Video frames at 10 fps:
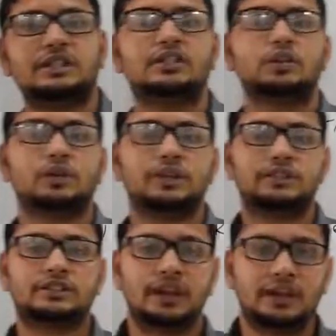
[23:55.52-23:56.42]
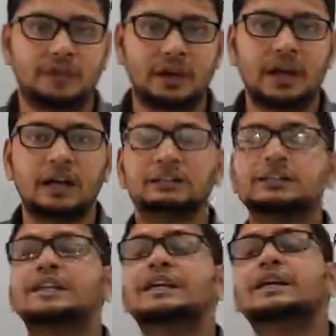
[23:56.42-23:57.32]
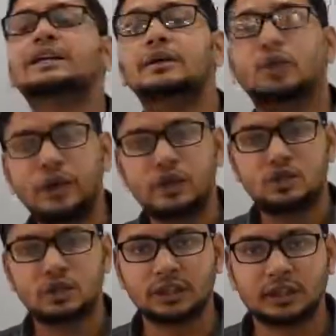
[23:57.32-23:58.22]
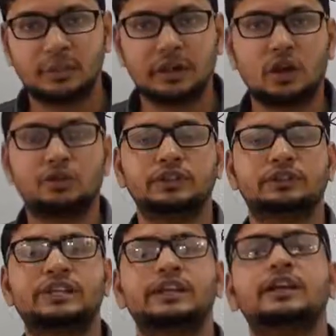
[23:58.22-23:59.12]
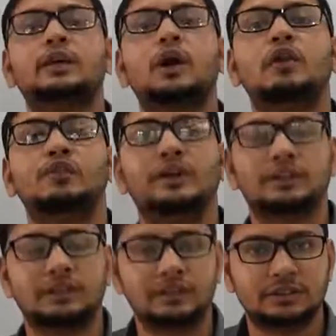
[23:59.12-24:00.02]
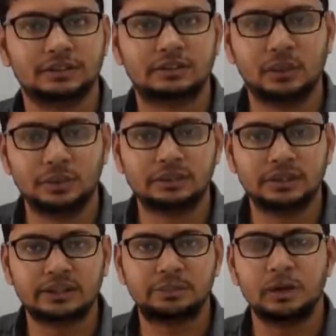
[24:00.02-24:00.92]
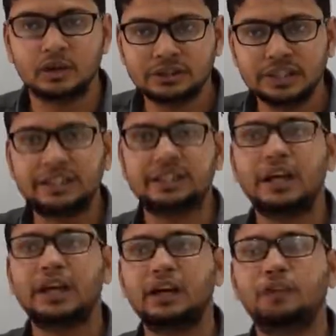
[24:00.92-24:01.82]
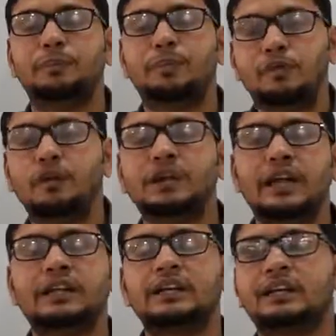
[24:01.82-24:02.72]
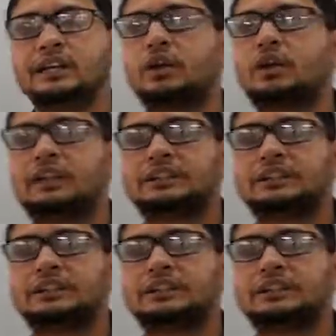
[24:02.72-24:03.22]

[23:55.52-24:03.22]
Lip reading: station to register FIRs, going to the government office seeking welfare services, because they kind of, before that, they did not